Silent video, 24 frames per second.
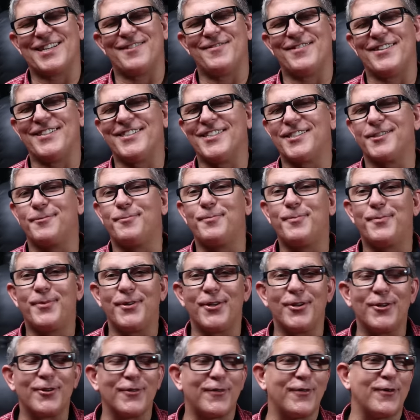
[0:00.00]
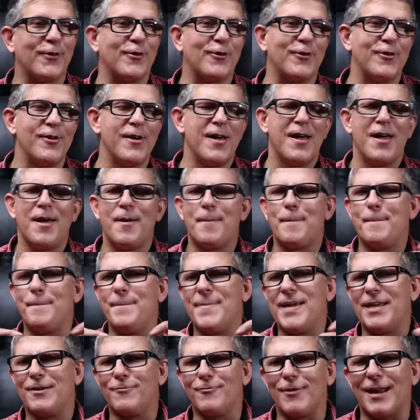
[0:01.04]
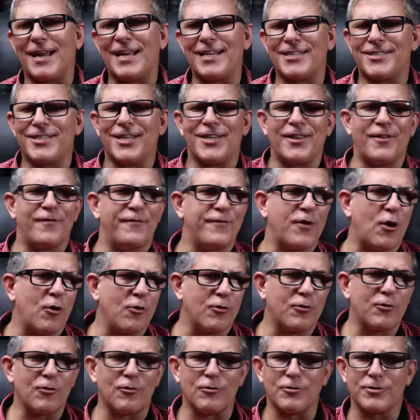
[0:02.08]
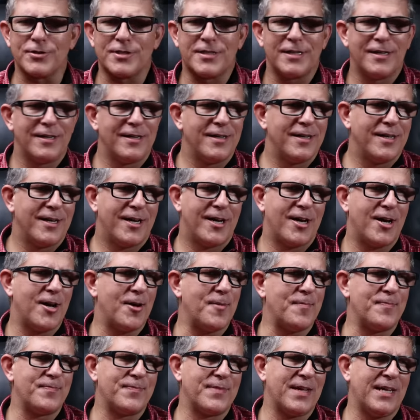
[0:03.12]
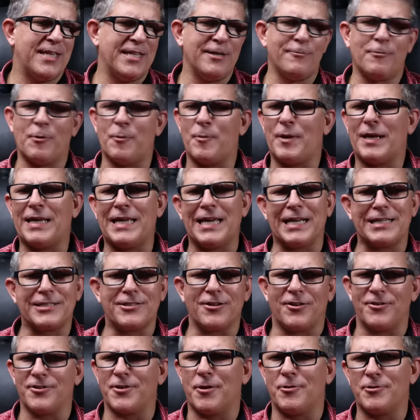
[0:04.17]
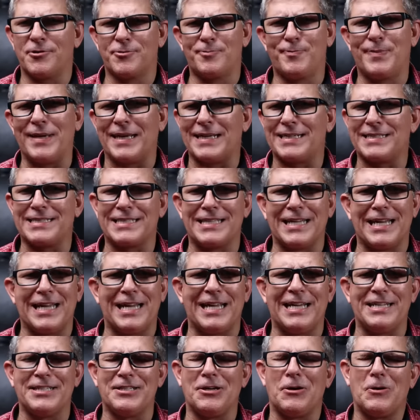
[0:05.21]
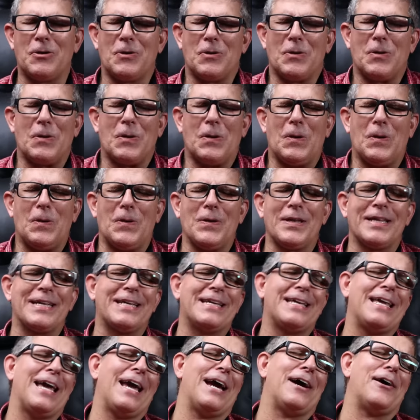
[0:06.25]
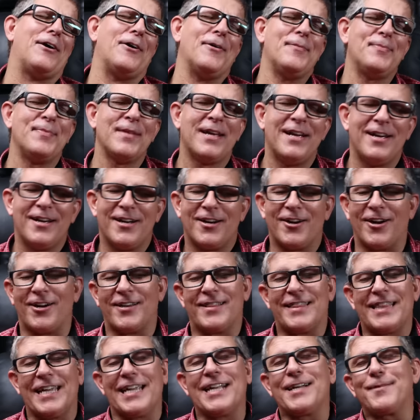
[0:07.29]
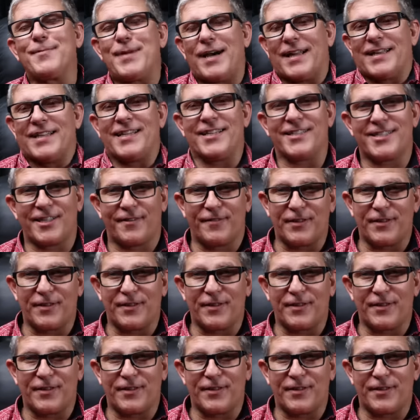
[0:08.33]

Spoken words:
I mean, just beautiful mid-range in the vocals. And then when we kicked on those big scenes, holy cow. All right, think about this.